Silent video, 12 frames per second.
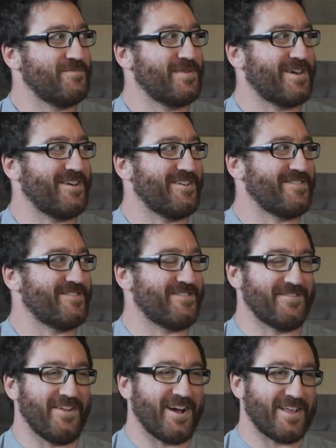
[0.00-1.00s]
because
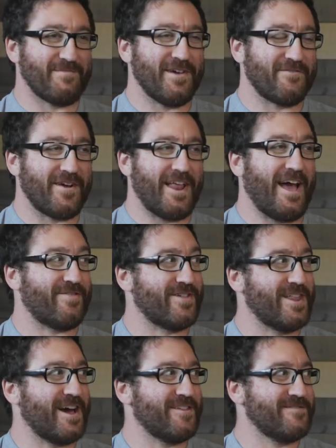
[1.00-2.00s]
you're not going to be a great
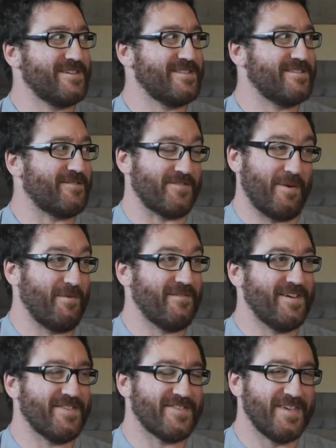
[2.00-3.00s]
athlete out of it for some of
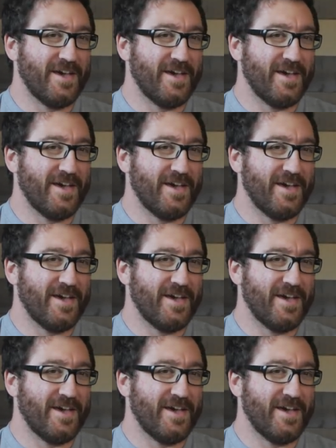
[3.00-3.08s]
us.